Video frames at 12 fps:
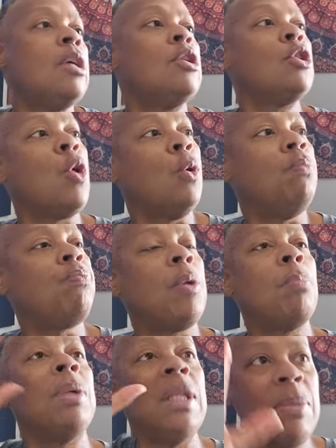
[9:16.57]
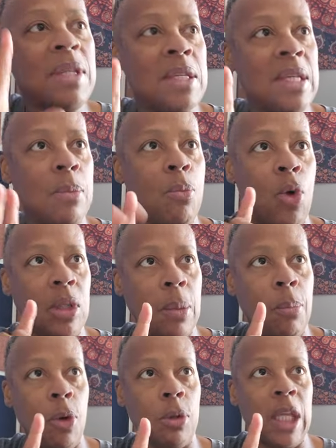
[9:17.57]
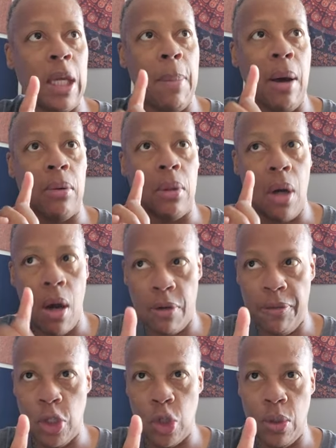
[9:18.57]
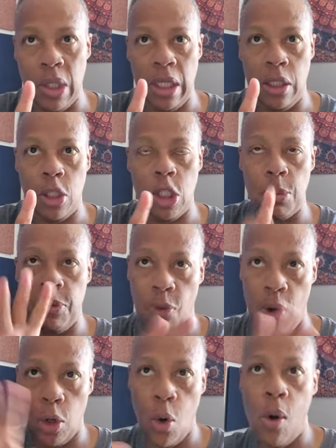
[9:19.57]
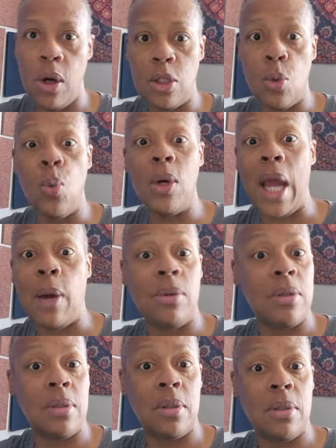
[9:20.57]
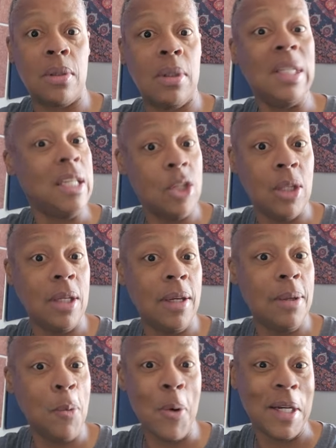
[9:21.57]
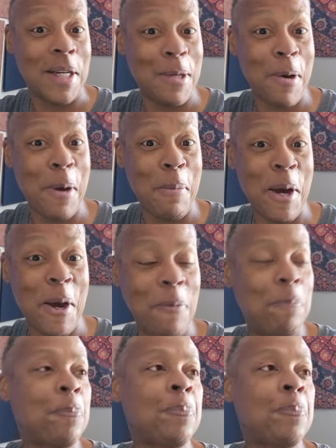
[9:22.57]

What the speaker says: So, but let me just say one thing about artificial intelligence before I go on to what I was initially wanting to talk about.